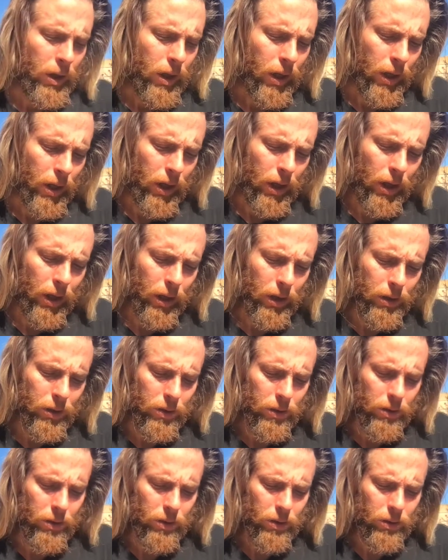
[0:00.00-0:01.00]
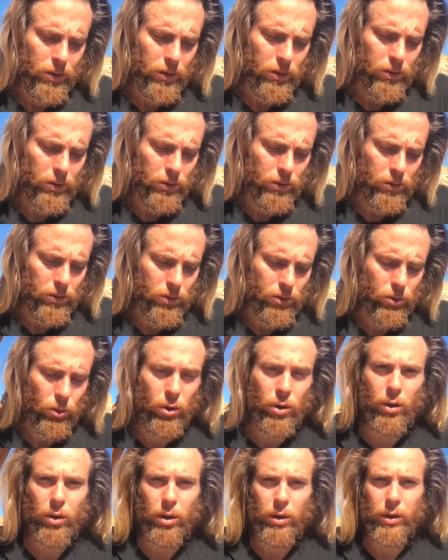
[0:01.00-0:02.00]
And
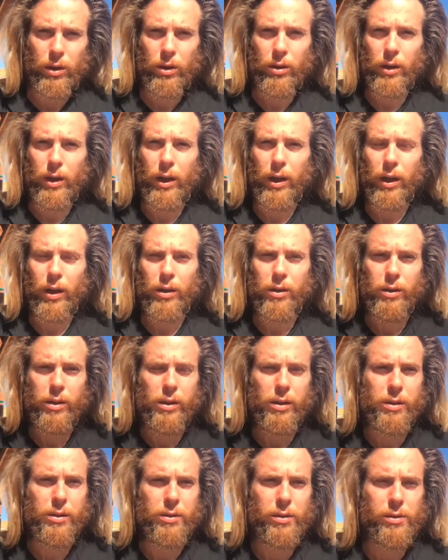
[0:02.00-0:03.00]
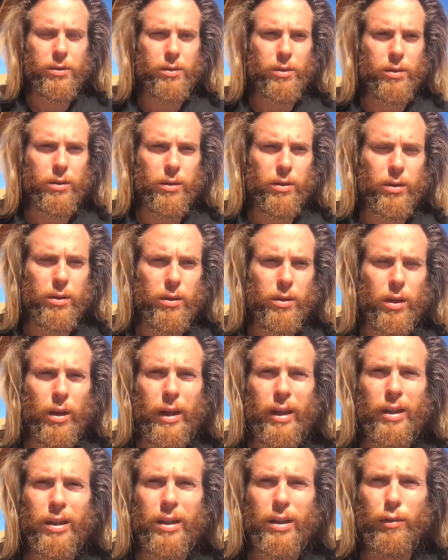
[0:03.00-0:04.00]
soil, on the other hand, is a
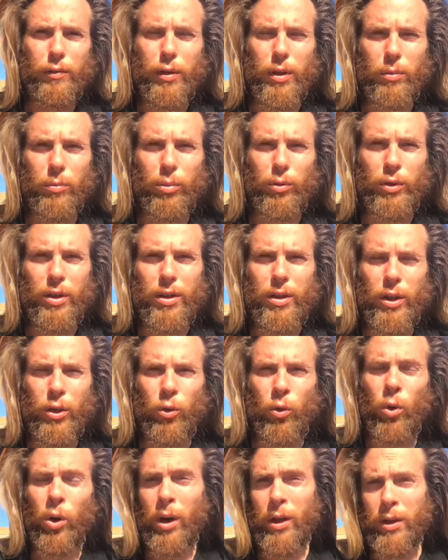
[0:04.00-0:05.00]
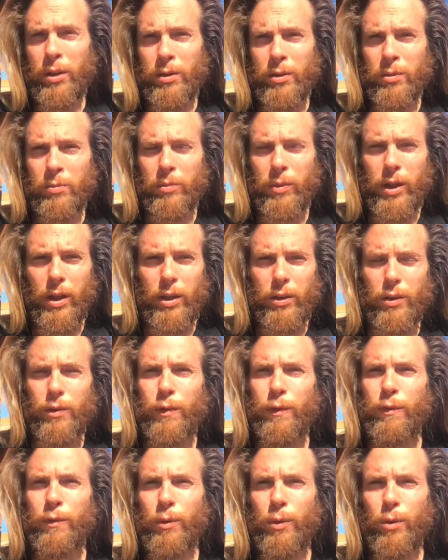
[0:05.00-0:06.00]
living, breathing organism that is
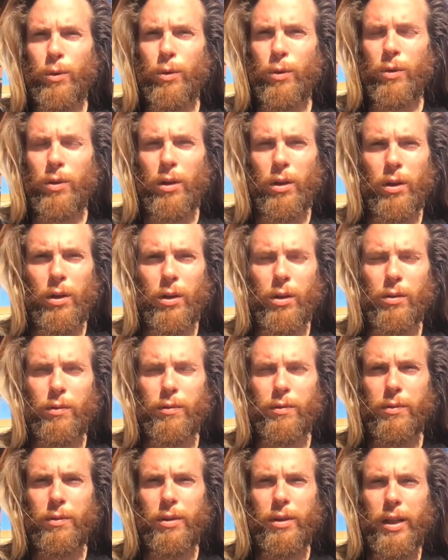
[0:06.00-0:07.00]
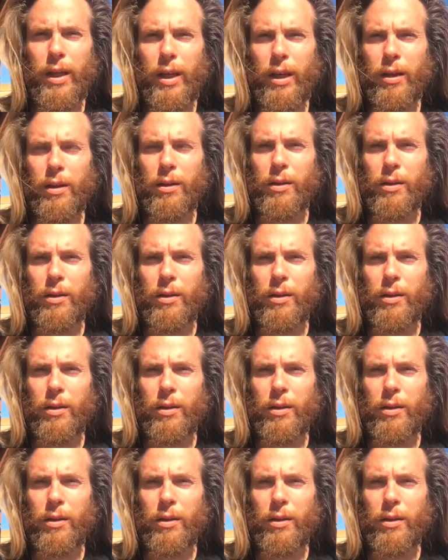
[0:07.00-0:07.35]
full of dead